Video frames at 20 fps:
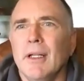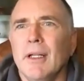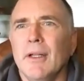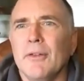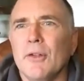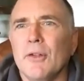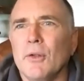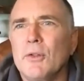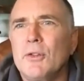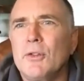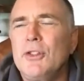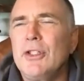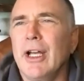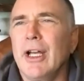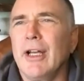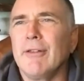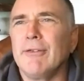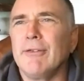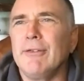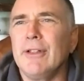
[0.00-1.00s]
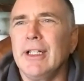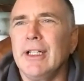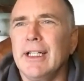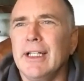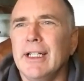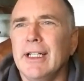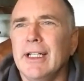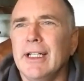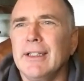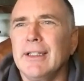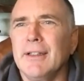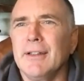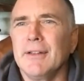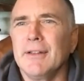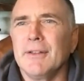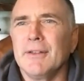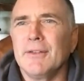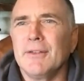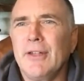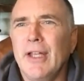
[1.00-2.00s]
so Jeff and
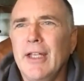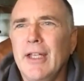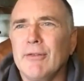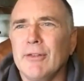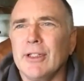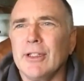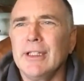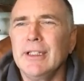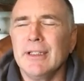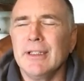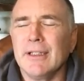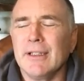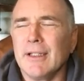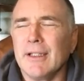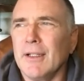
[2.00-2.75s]
David,